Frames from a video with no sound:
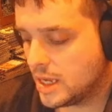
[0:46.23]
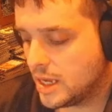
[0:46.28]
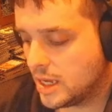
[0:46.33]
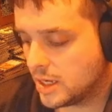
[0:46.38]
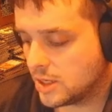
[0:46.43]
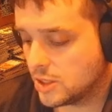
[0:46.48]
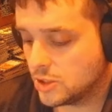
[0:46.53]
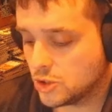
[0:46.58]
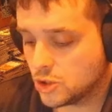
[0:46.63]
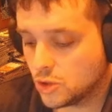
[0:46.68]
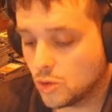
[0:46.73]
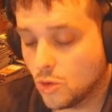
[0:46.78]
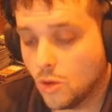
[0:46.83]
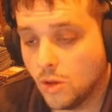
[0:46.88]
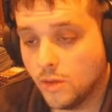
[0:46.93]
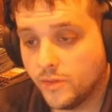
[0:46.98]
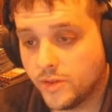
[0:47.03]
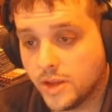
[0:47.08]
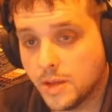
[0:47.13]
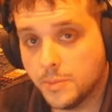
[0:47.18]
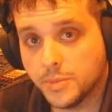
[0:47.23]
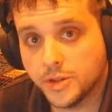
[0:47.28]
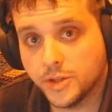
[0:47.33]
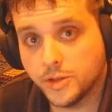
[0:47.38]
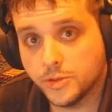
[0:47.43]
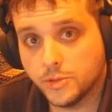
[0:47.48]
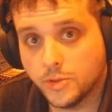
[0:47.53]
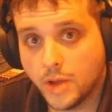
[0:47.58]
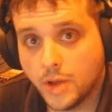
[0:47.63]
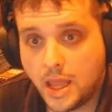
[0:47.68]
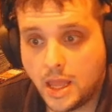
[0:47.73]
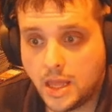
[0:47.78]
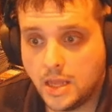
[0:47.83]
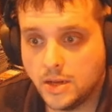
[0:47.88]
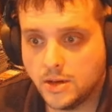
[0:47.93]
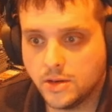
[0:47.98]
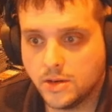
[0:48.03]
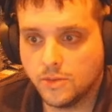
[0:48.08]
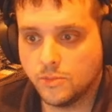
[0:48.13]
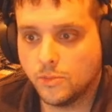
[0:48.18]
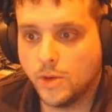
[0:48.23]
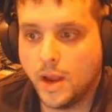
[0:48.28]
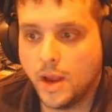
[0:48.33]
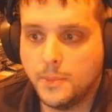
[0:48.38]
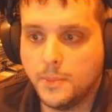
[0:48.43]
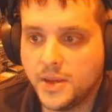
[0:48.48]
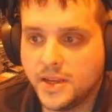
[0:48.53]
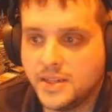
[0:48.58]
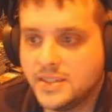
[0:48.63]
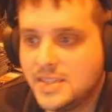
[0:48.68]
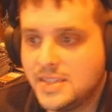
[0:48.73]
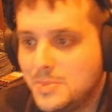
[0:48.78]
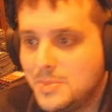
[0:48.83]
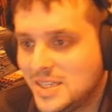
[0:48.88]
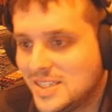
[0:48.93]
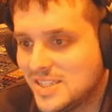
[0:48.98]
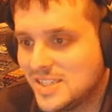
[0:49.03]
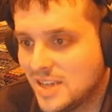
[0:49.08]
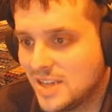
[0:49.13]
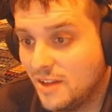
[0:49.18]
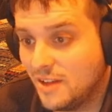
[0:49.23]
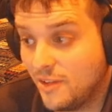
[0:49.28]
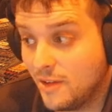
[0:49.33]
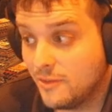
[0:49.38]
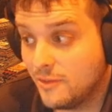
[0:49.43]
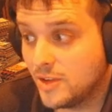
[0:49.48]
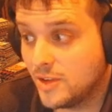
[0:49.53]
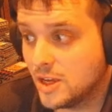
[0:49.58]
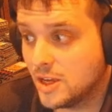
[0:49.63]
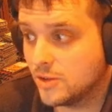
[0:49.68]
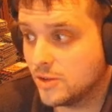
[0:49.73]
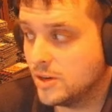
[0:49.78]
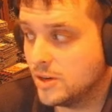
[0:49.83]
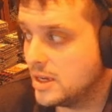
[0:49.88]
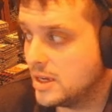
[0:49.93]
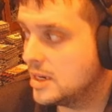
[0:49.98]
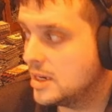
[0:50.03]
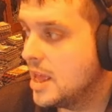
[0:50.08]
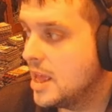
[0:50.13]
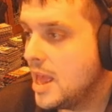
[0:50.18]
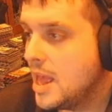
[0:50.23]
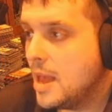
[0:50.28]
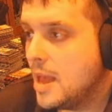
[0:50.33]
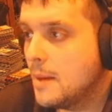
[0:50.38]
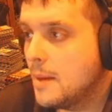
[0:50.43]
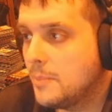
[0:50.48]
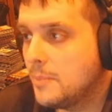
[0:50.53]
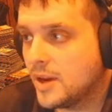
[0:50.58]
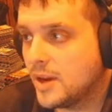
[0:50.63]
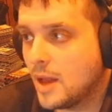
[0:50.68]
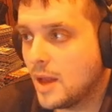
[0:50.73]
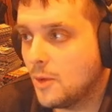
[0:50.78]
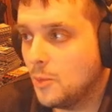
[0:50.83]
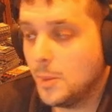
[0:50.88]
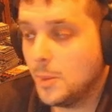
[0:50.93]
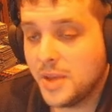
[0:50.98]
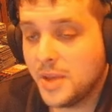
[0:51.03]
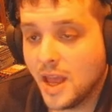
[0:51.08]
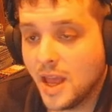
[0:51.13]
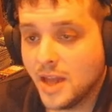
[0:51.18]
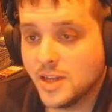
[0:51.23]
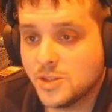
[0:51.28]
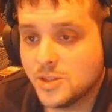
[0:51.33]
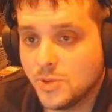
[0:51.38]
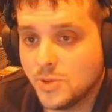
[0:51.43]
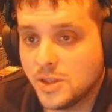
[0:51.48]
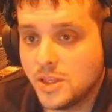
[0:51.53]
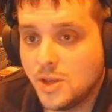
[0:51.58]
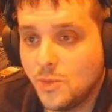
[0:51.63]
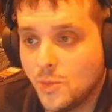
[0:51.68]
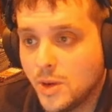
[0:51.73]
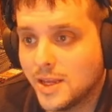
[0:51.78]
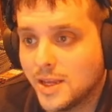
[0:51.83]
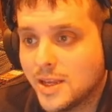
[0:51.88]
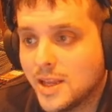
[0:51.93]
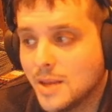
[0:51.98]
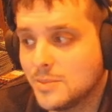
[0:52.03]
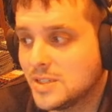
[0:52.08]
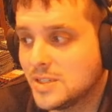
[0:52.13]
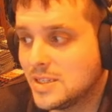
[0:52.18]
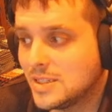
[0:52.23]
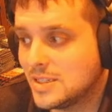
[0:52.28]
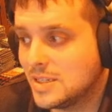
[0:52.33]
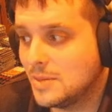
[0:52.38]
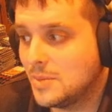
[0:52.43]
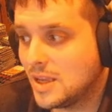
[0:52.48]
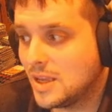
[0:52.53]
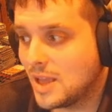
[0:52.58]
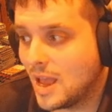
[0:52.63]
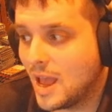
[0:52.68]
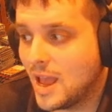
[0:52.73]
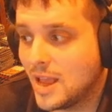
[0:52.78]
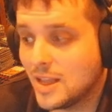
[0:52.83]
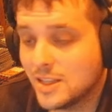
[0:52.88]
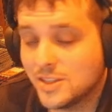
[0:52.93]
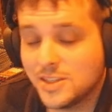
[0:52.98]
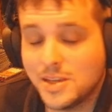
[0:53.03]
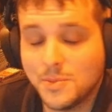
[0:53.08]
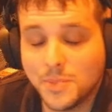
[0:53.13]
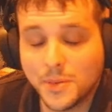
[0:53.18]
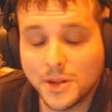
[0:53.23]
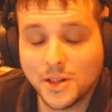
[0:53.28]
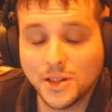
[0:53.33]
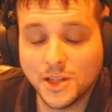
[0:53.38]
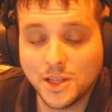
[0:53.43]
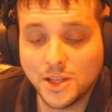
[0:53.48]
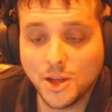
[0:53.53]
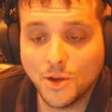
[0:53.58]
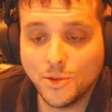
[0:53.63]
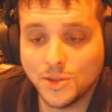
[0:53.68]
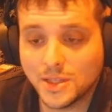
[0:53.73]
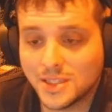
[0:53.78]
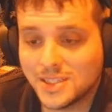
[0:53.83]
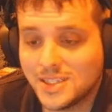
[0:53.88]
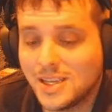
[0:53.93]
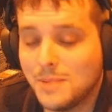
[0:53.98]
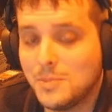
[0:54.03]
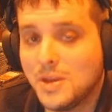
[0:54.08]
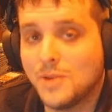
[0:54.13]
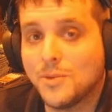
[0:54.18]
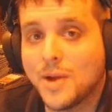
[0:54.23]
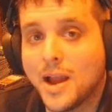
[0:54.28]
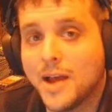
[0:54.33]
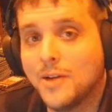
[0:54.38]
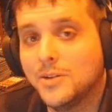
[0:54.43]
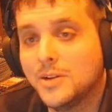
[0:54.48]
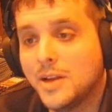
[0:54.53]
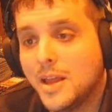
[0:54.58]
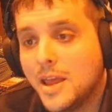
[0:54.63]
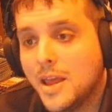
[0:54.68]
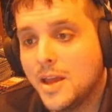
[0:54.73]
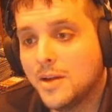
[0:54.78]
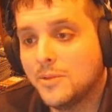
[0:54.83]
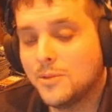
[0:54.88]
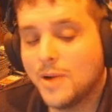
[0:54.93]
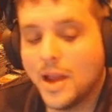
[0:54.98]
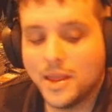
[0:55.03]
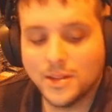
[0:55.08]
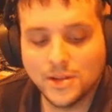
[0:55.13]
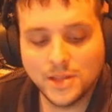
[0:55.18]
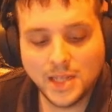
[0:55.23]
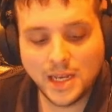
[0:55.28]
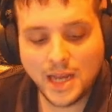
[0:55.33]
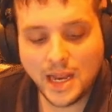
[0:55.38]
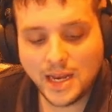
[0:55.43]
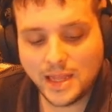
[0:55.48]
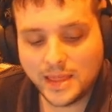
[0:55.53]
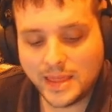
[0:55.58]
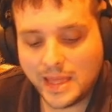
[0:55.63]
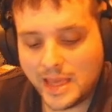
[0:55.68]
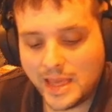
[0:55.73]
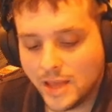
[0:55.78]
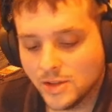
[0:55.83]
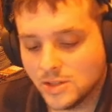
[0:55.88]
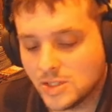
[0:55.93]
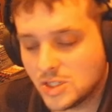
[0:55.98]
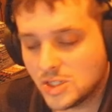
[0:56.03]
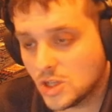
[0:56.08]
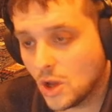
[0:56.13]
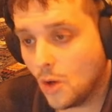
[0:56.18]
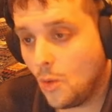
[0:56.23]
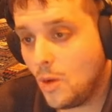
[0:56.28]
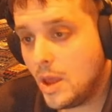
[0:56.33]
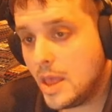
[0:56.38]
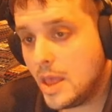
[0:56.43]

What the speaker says: Control via blue and Ramping Timmy stuff via green. But I will be honest with you, when it comes to Simic, I typically go the Timmy route rather than anything else. So